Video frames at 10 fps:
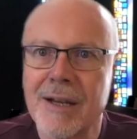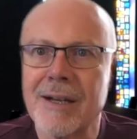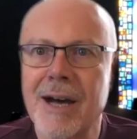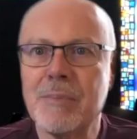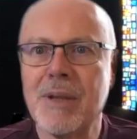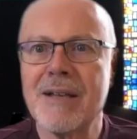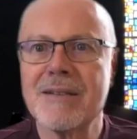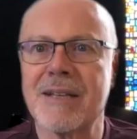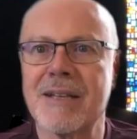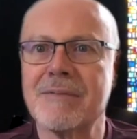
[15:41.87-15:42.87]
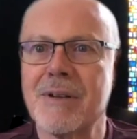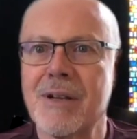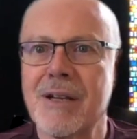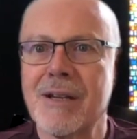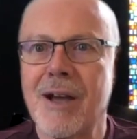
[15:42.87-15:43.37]
God bless, and
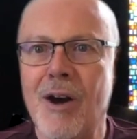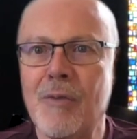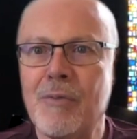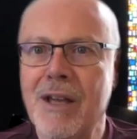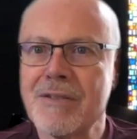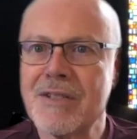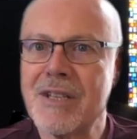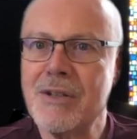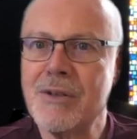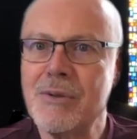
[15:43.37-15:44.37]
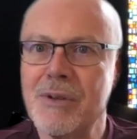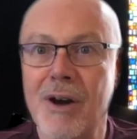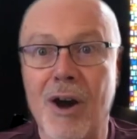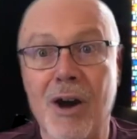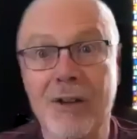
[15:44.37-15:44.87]
hopefully I'll see you
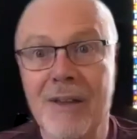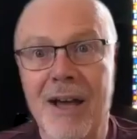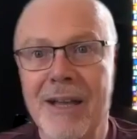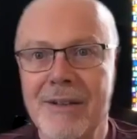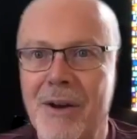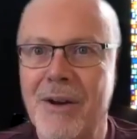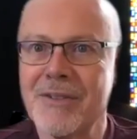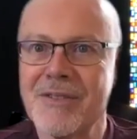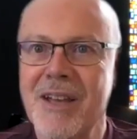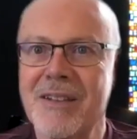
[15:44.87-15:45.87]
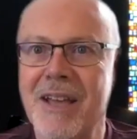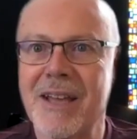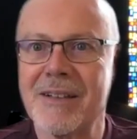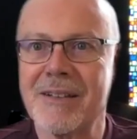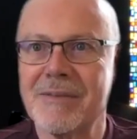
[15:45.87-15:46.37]
online on
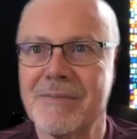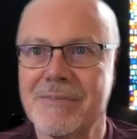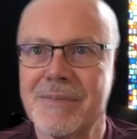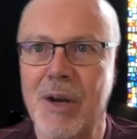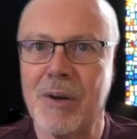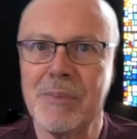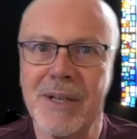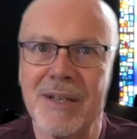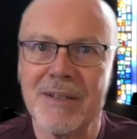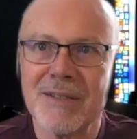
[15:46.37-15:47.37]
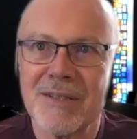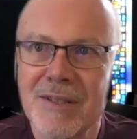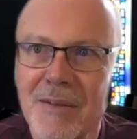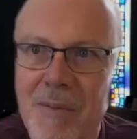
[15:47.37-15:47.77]
Sunday. Go in peace.